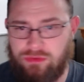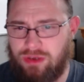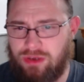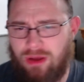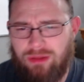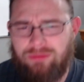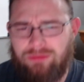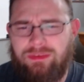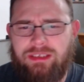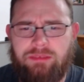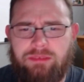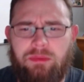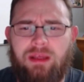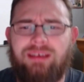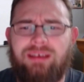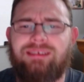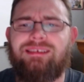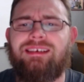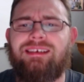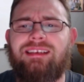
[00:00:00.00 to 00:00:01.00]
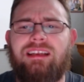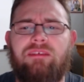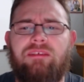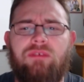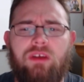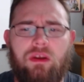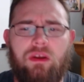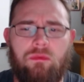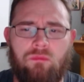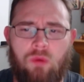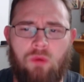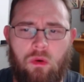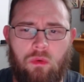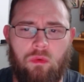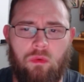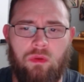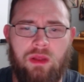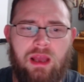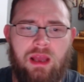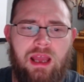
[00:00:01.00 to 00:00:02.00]
all of these play a significant
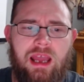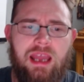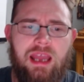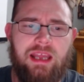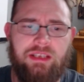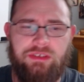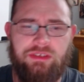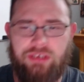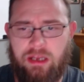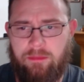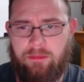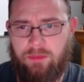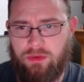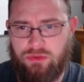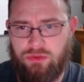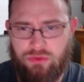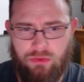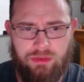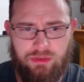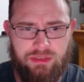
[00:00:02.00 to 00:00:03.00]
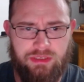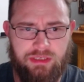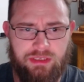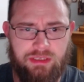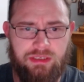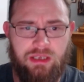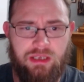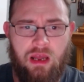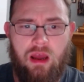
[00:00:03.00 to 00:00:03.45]
role in shaping choices.